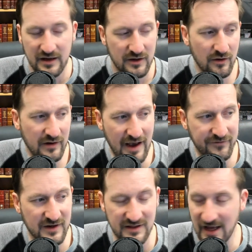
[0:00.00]
You don't
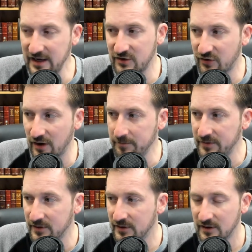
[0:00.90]
have to like Trump.
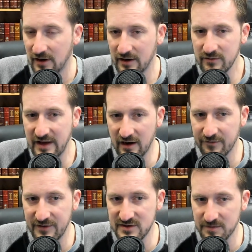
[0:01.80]
I don't care
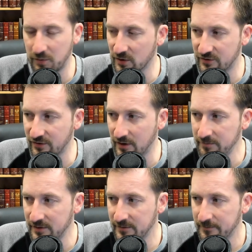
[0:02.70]
if you support Trump.